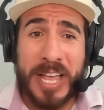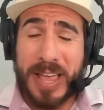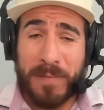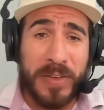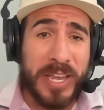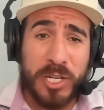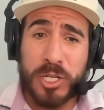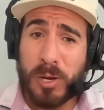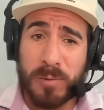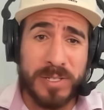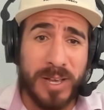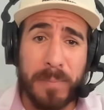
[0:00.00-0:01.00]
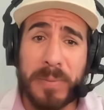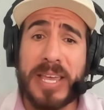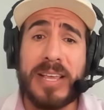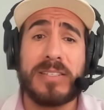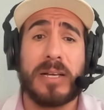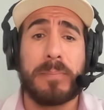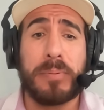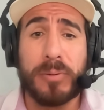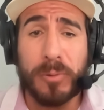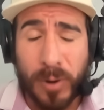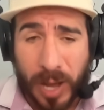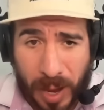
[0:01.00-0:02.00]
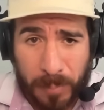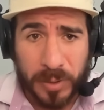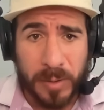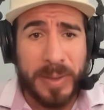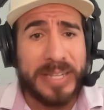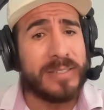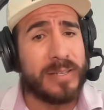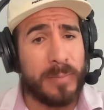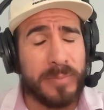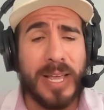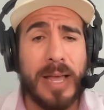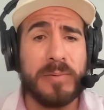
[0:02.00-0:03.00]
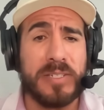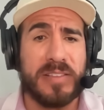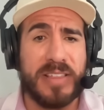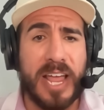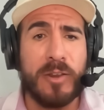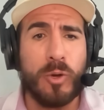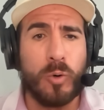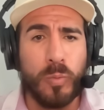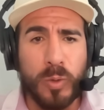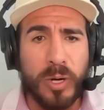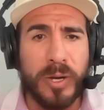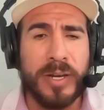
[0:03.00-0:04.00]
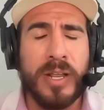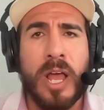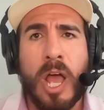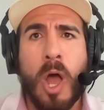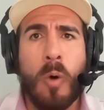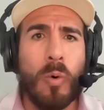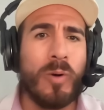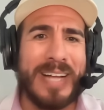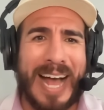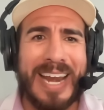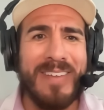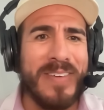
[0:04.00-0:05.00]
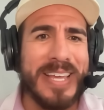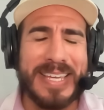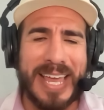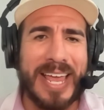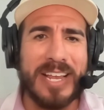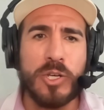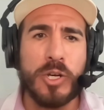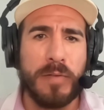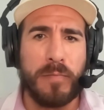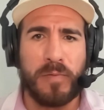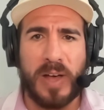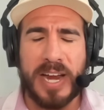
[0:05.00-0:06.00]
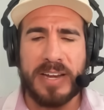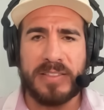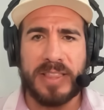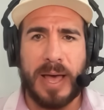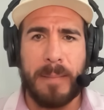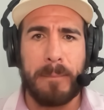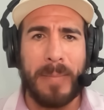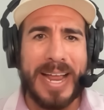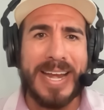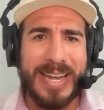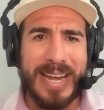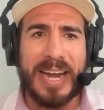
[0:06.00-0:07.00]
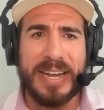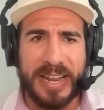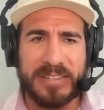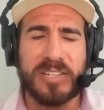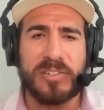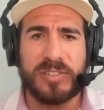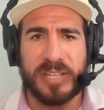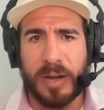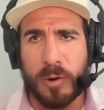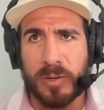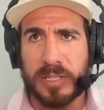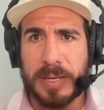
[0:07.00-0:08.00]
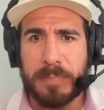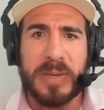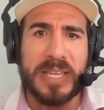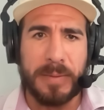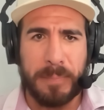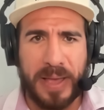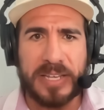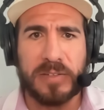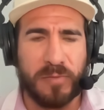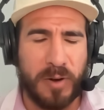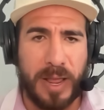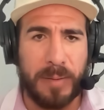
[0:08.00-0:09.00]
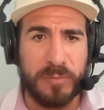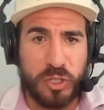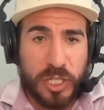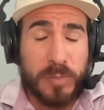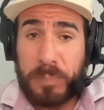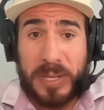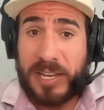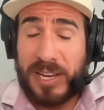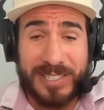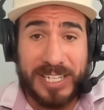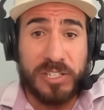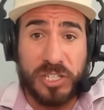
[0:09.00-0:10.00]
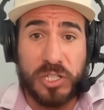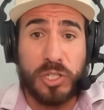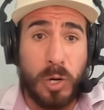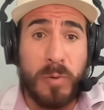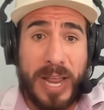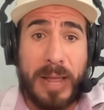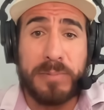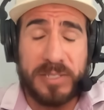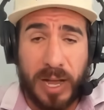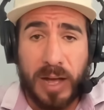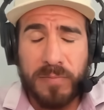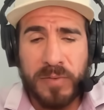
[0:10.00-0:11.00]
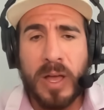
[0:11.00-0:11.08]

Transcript: If he mm-hmm. shows up, he's a problem. And sometimes Nathaniel Wood will kind of engage in a fight that might not necessarily be the best for him just because he's just so damn tough.